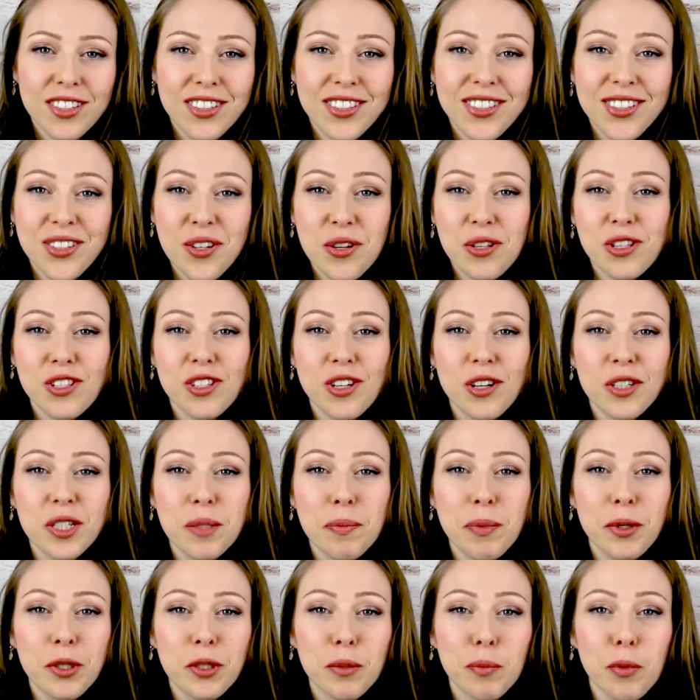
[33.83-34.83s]
You can start to
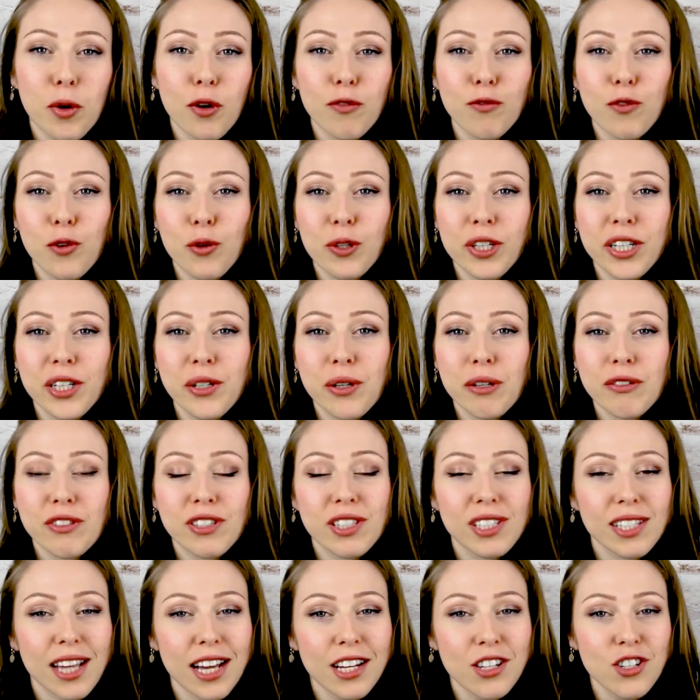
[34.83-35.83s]
build a portfolio of
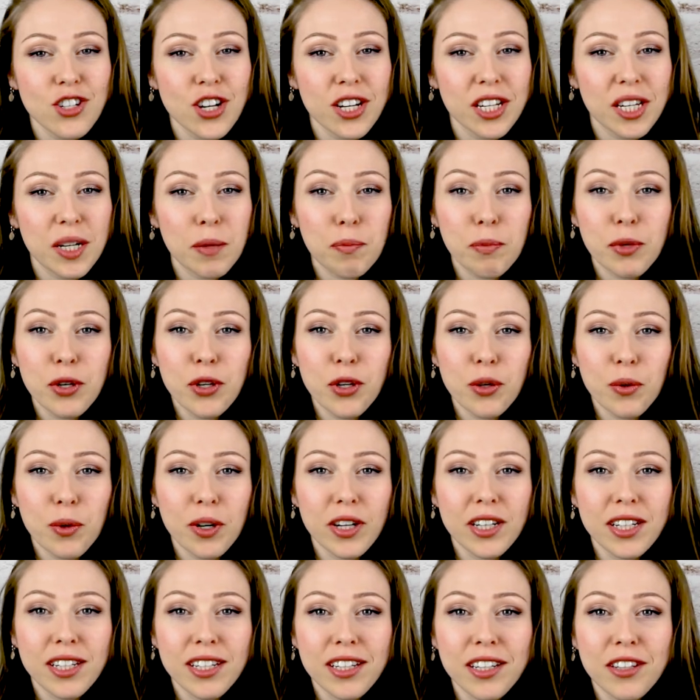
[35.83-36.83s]
sketch and computer
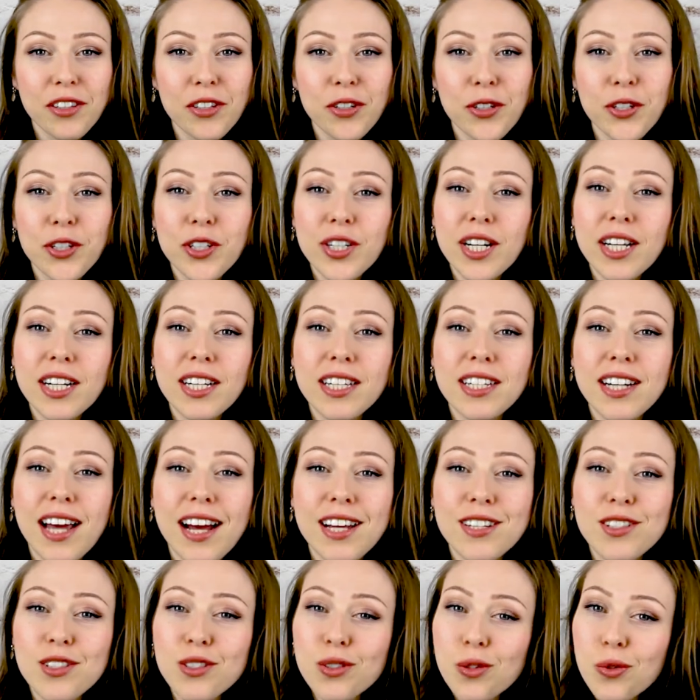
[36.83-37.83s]
work either created
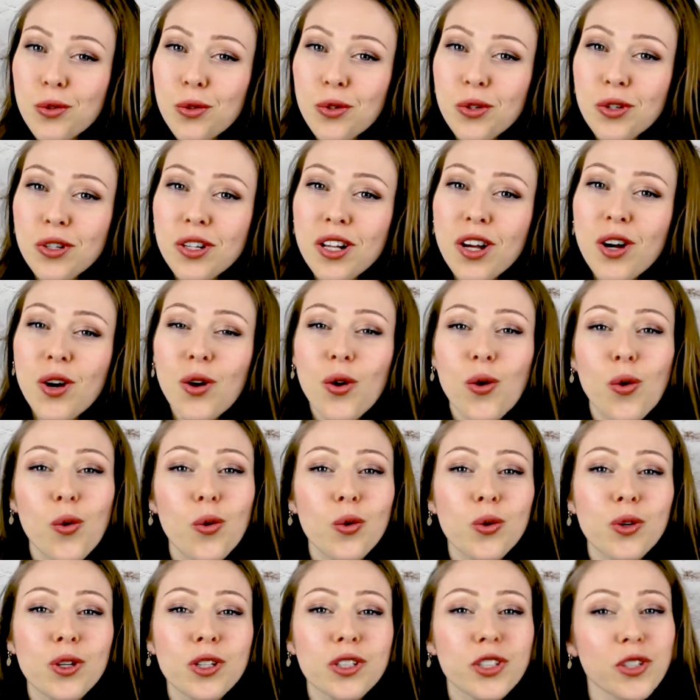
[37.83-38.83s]
at school
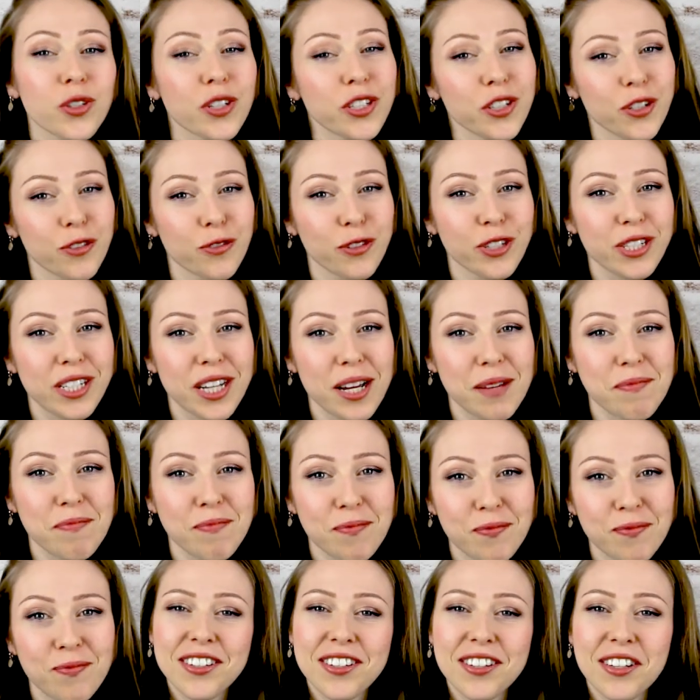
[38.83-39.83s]
or during your free time.
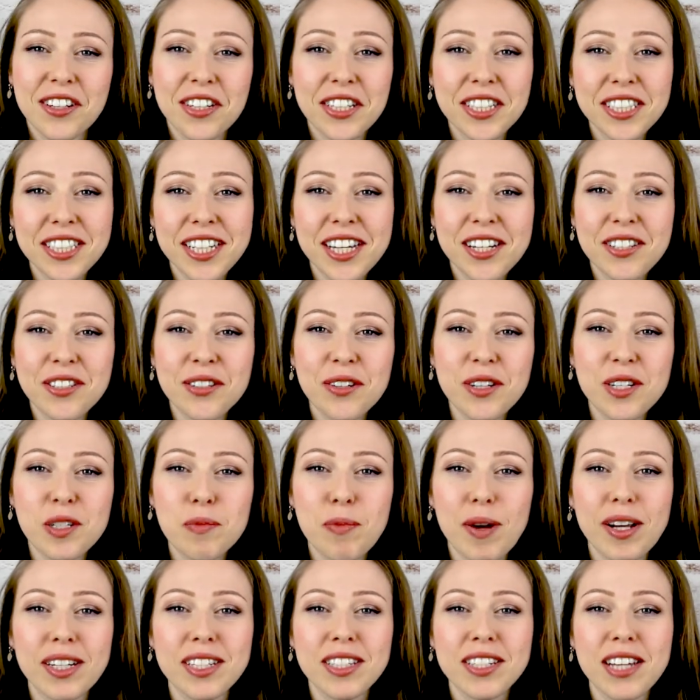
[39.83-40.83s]
Architects are
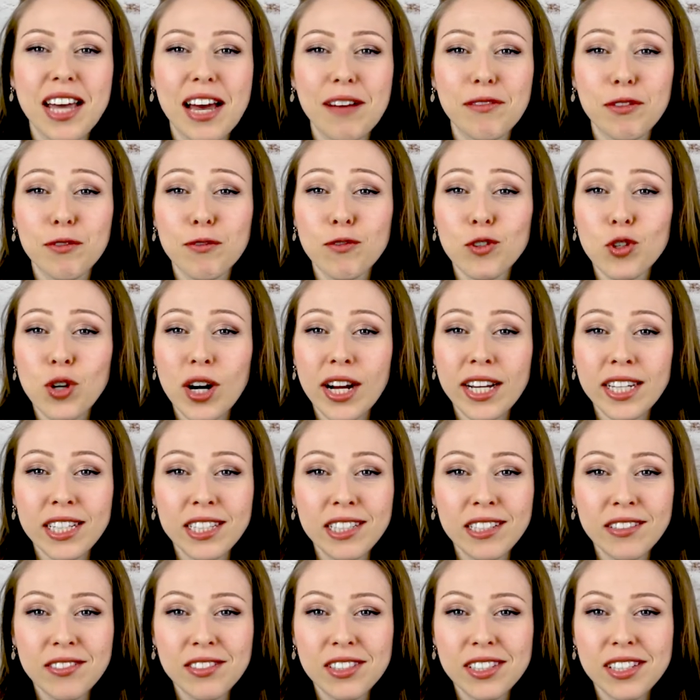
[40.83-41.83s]
expected to have a
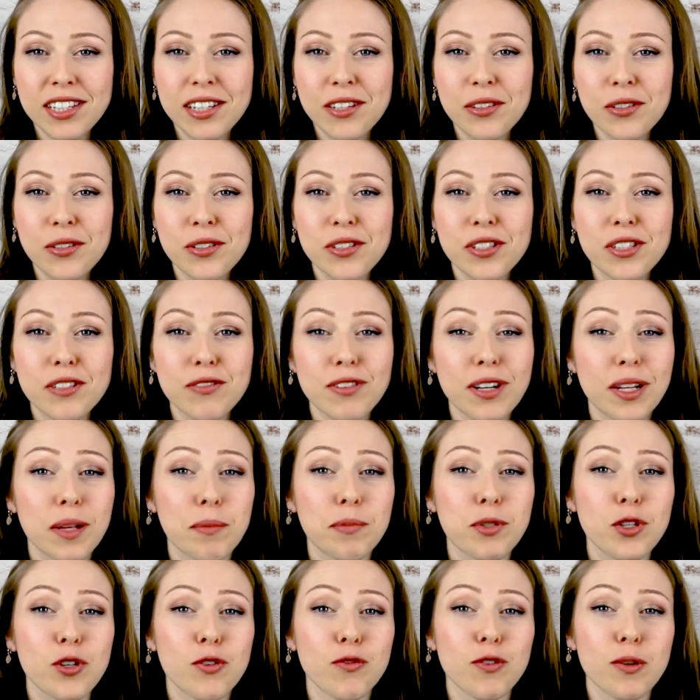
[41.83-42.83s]
variety of skills
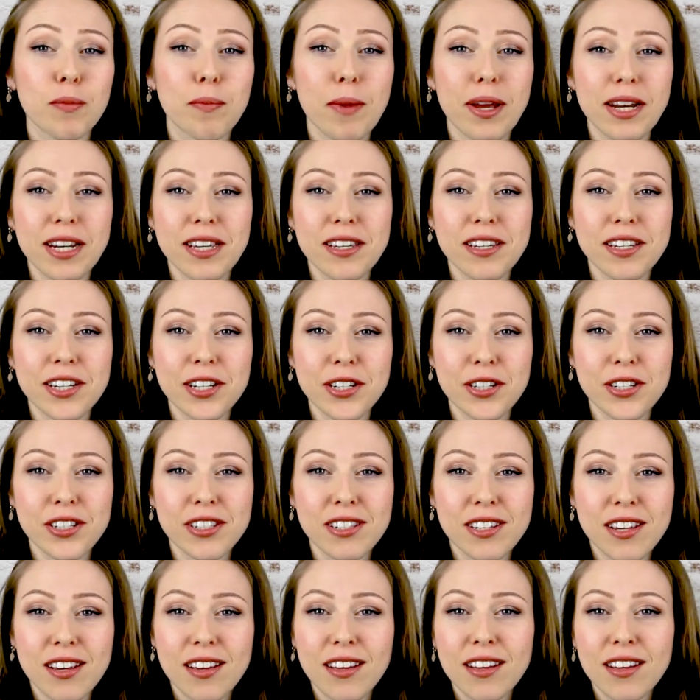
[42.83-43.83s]
developed over many years.